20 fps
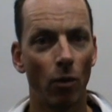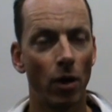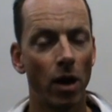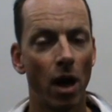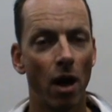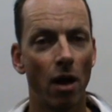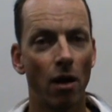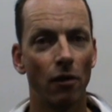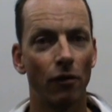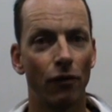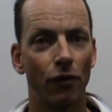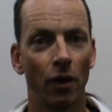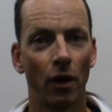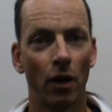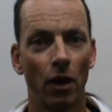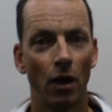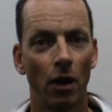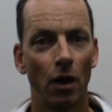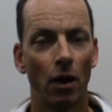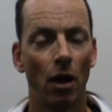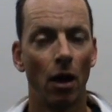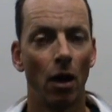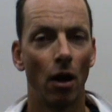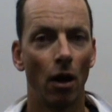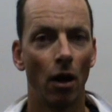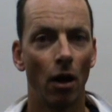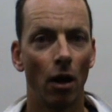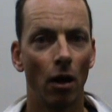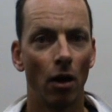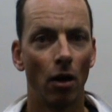We have
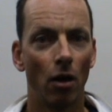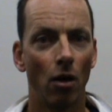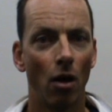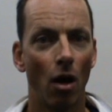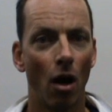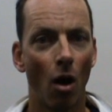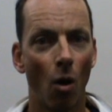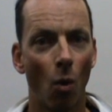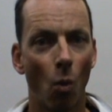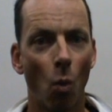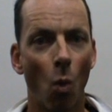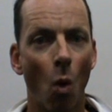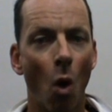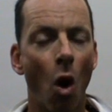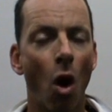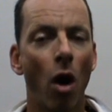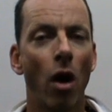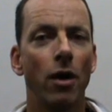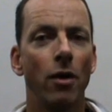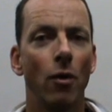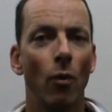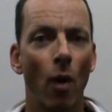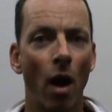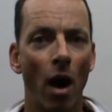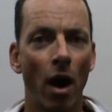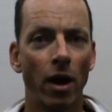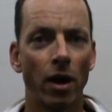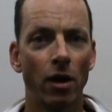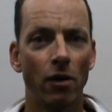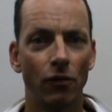a wide
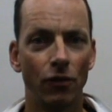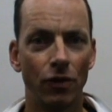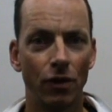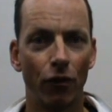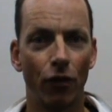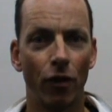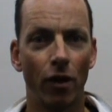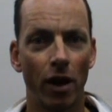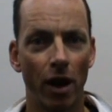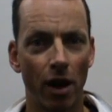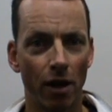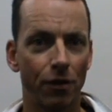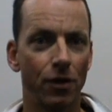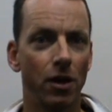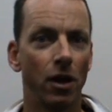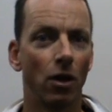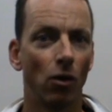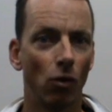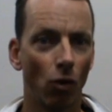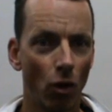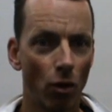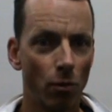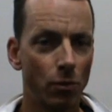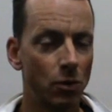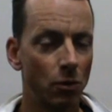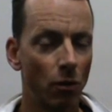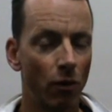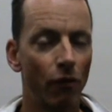array of different ethnic groups.